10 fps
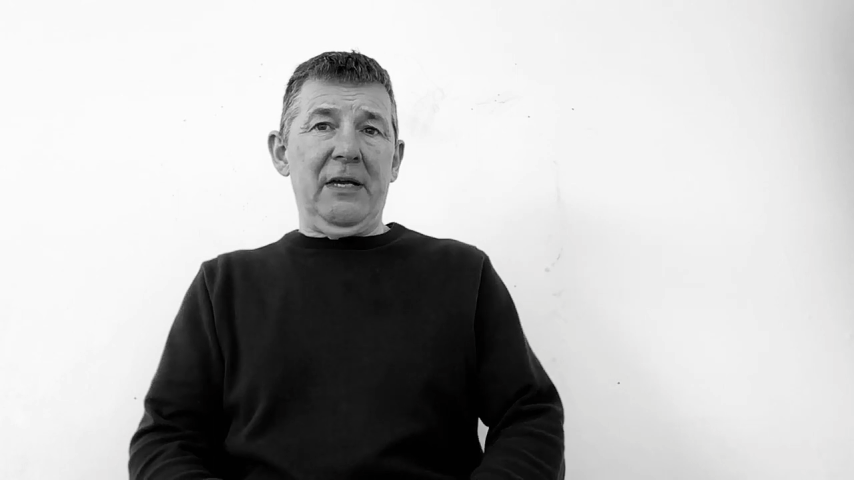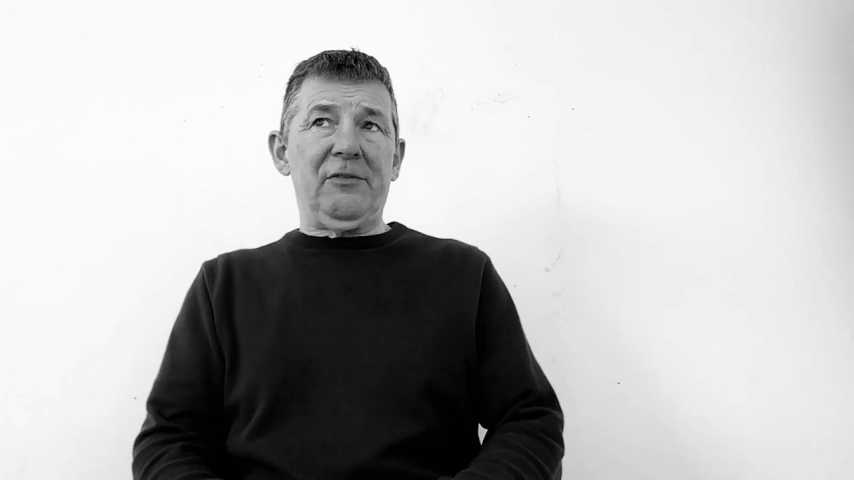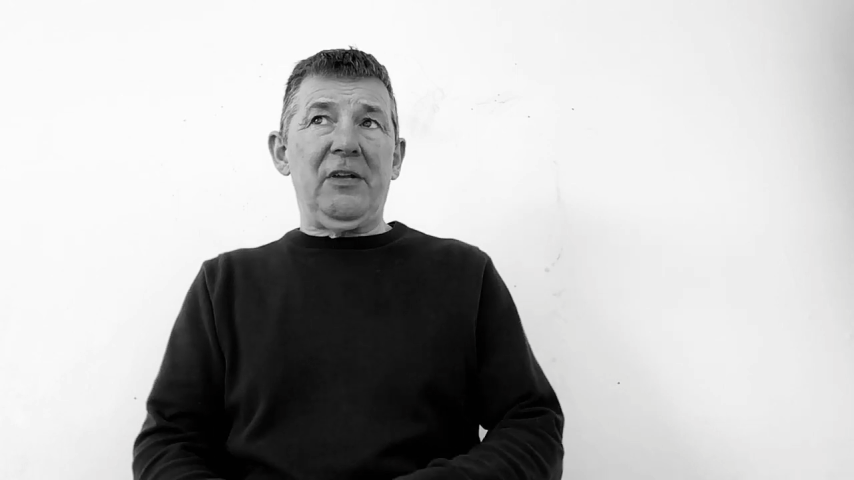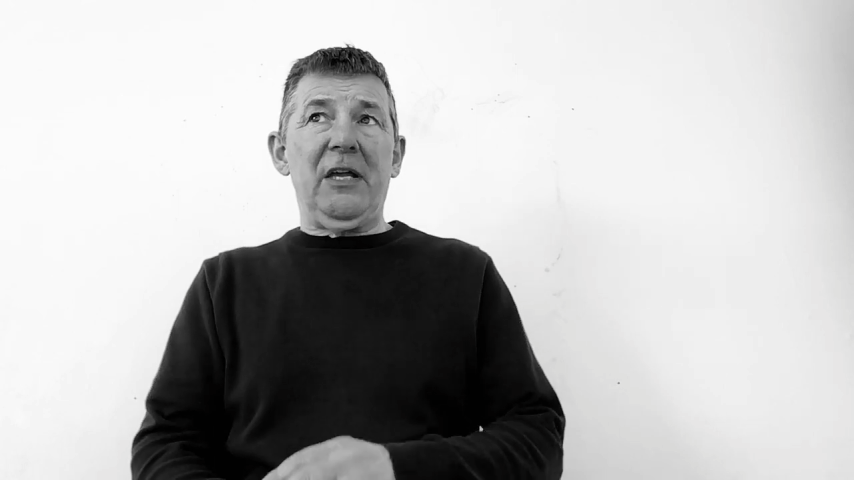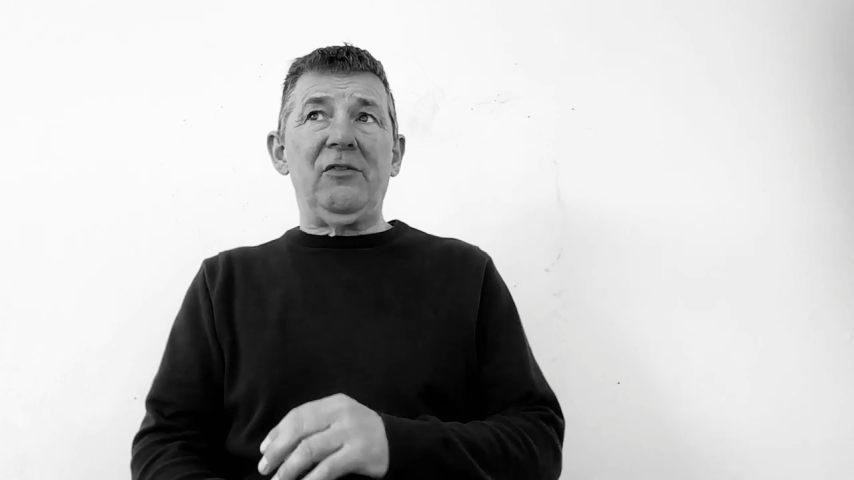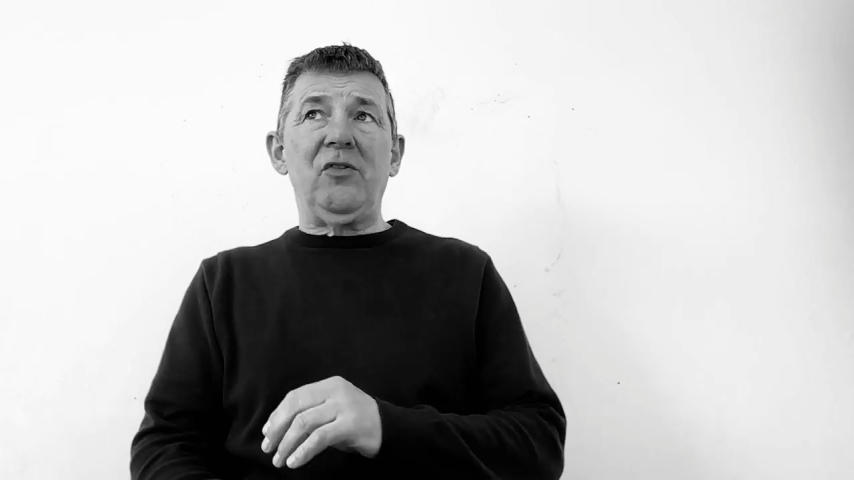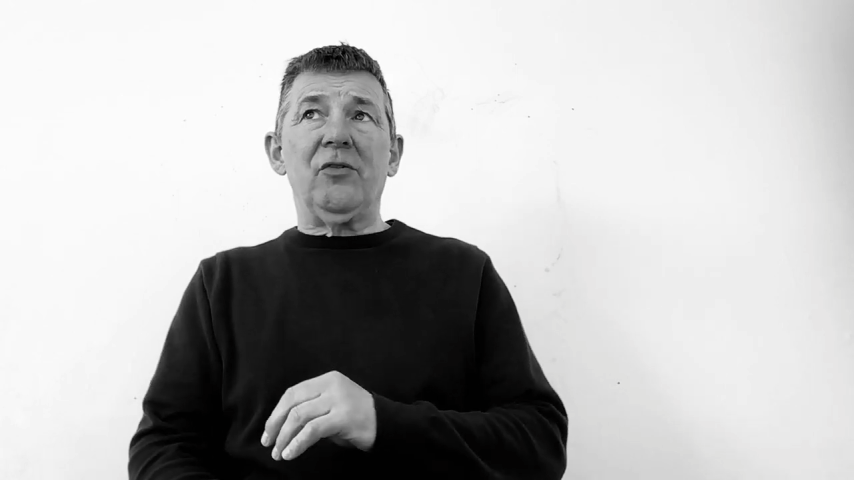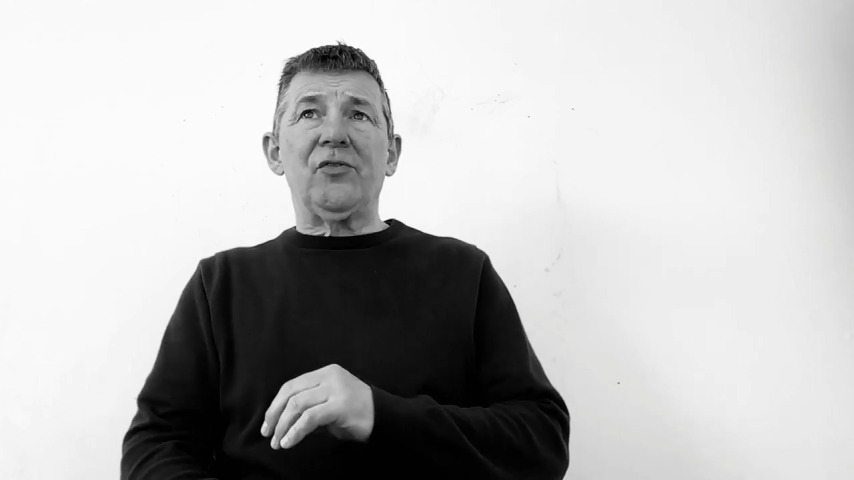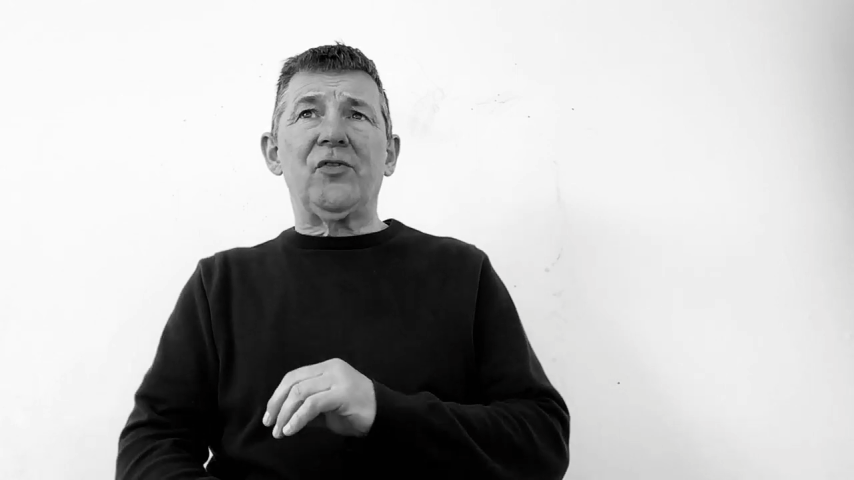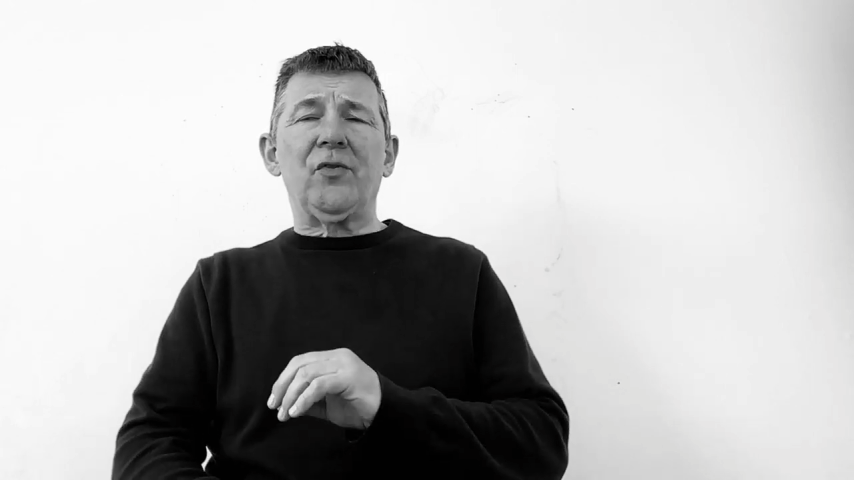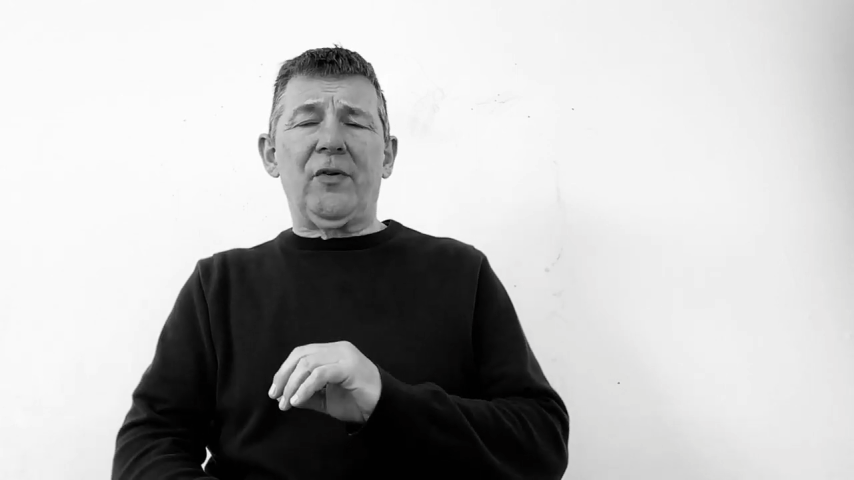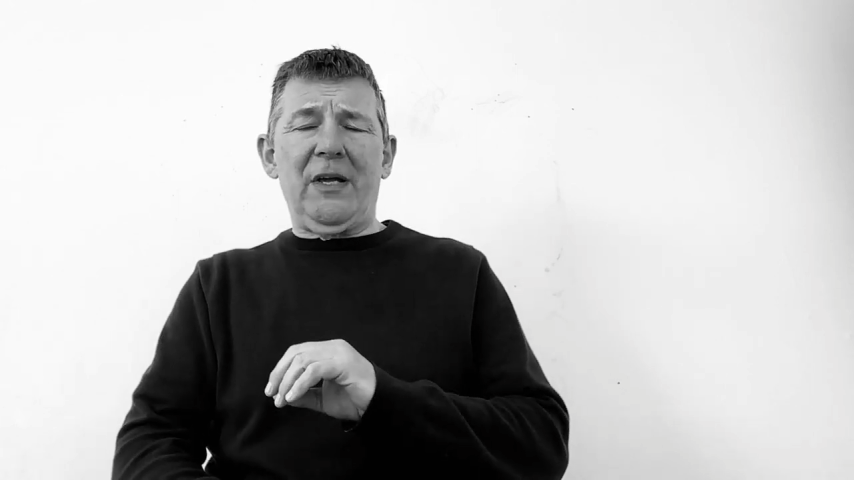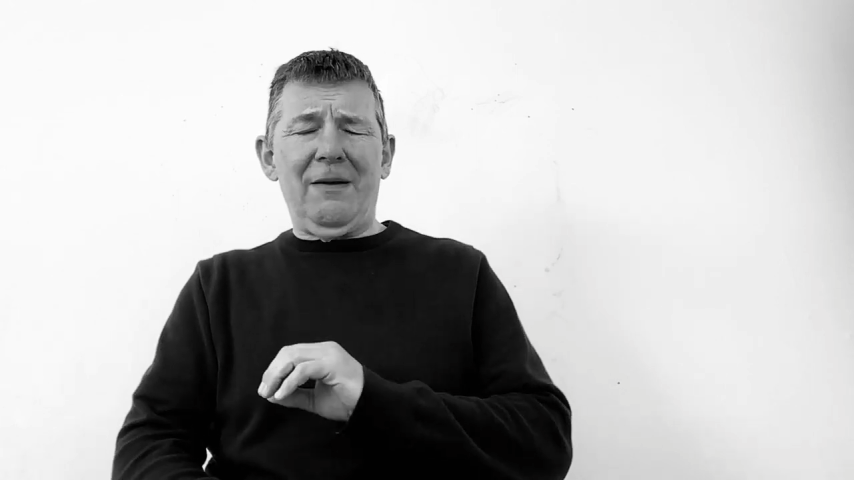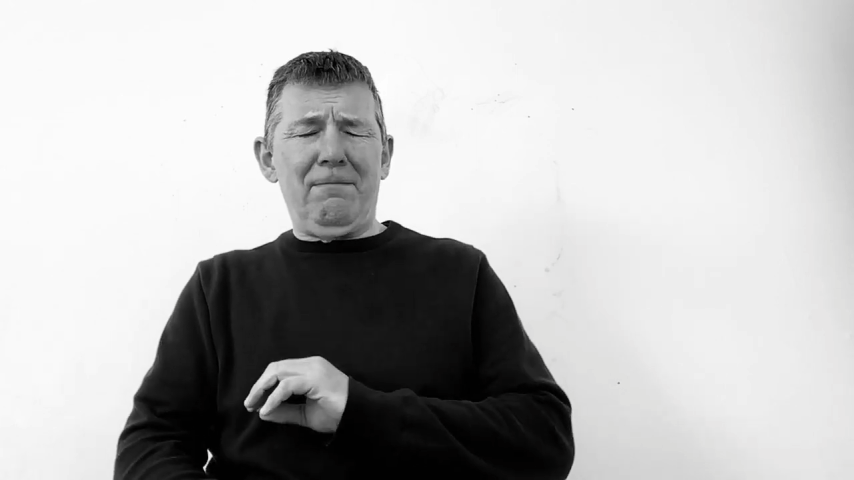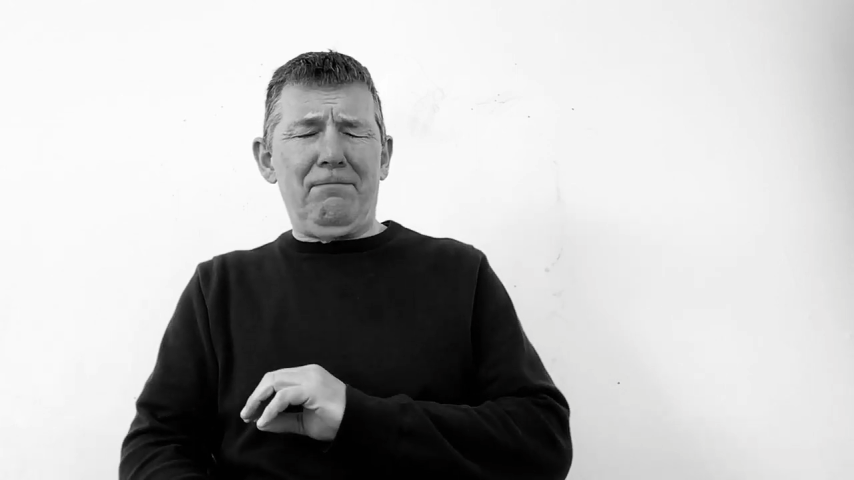as is your
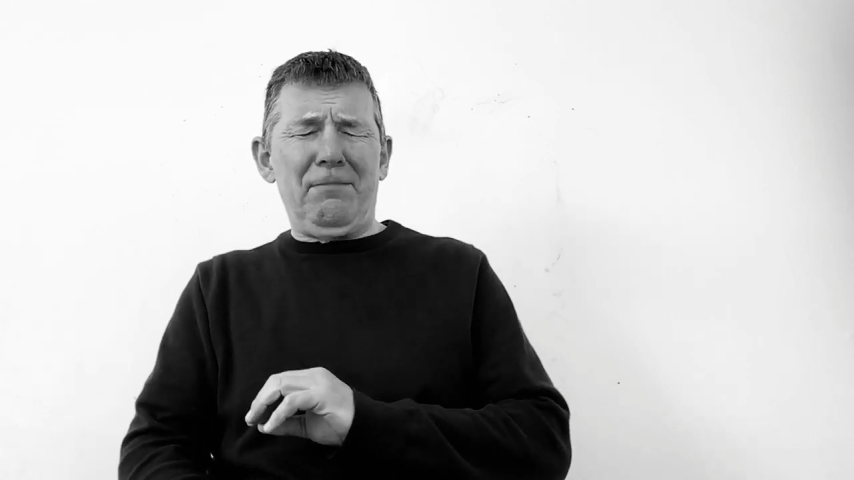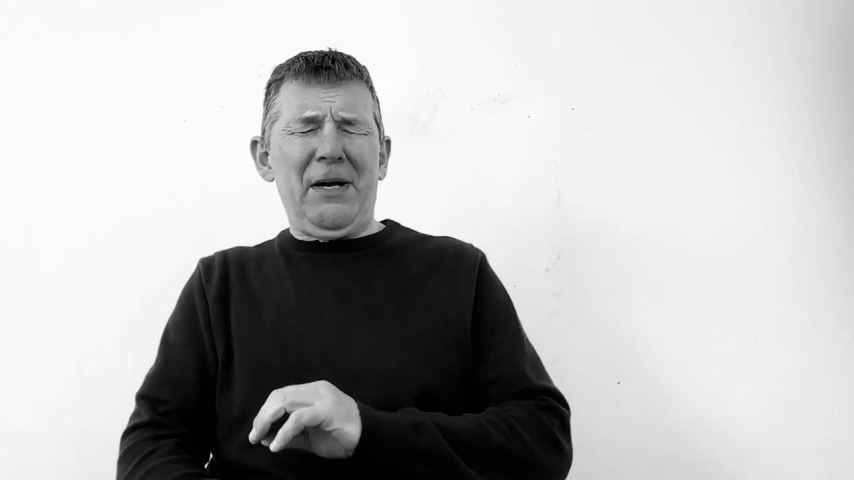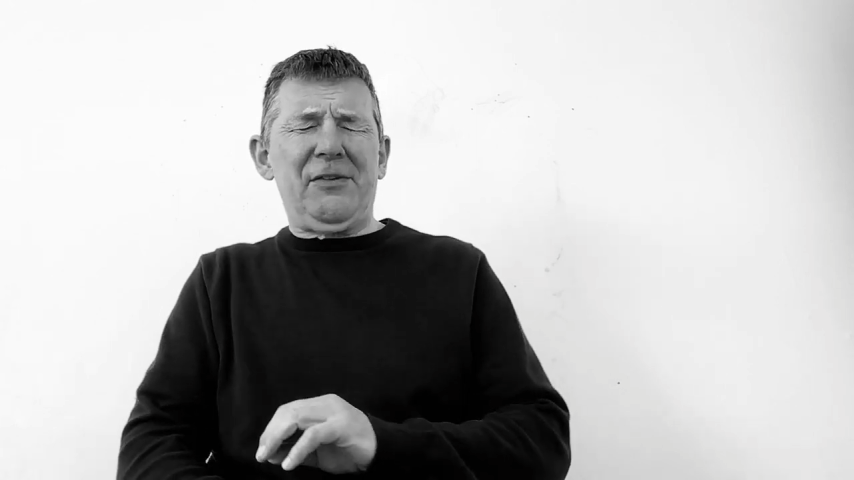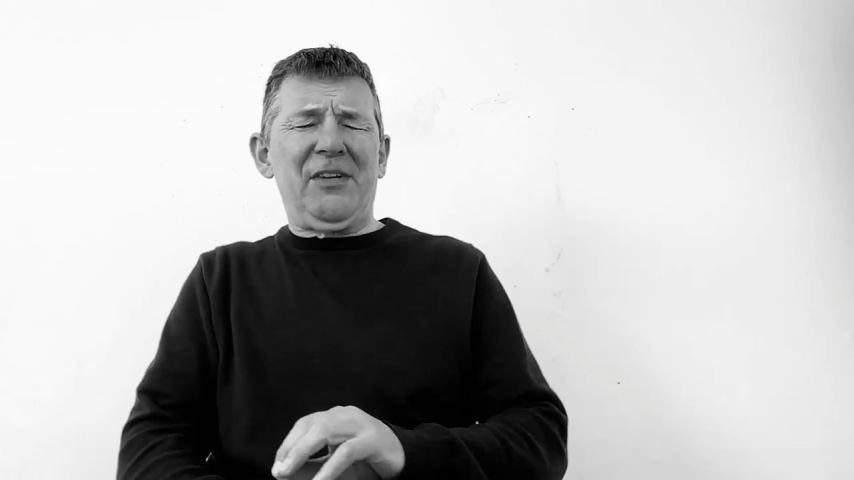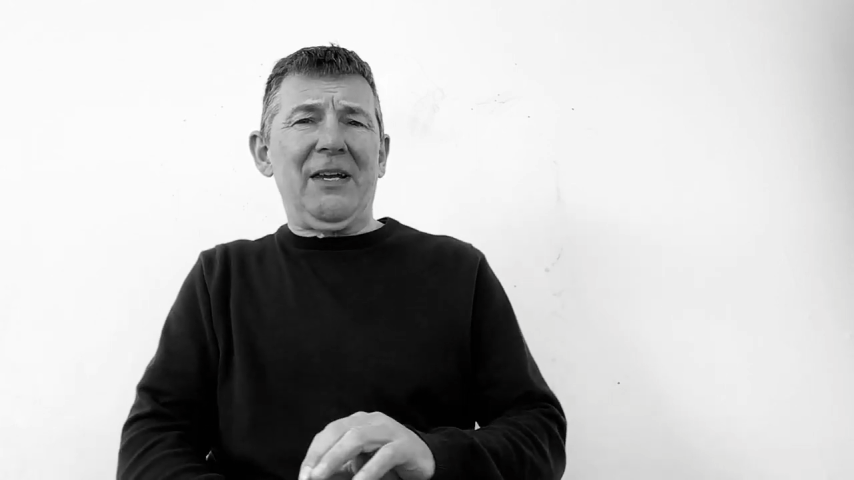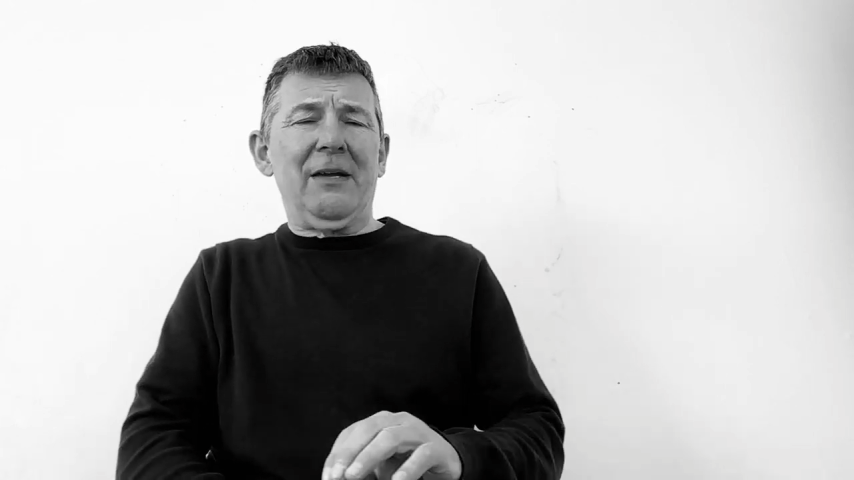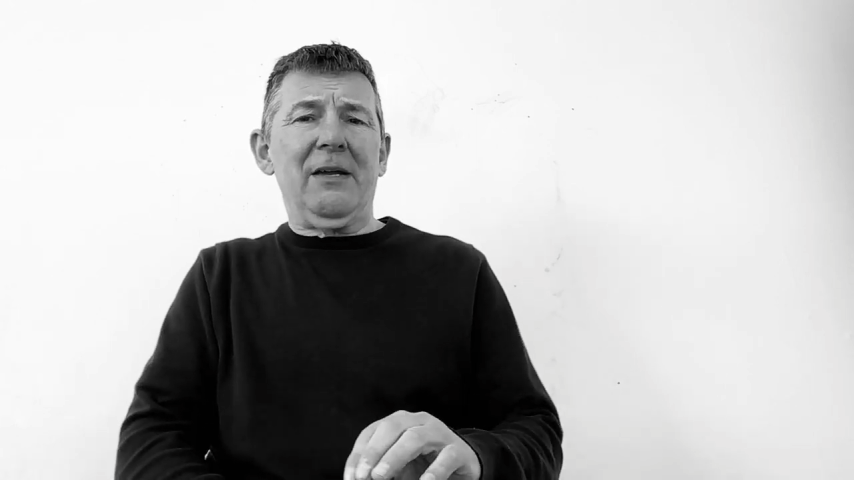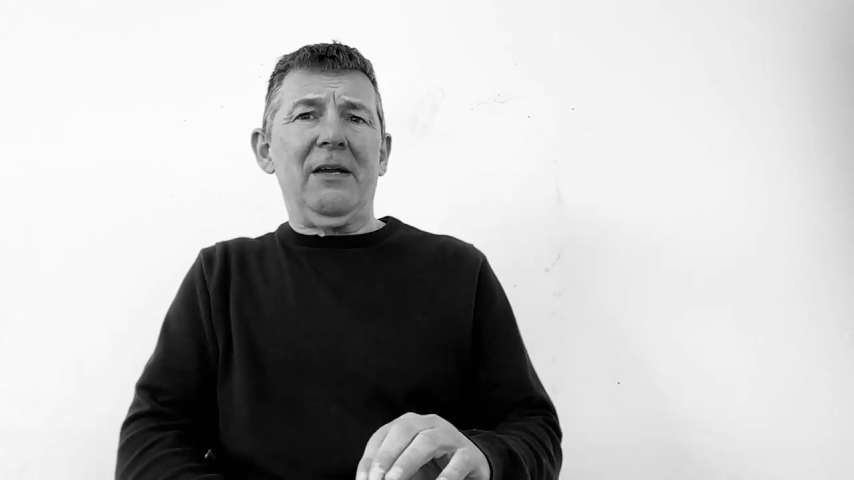story passing,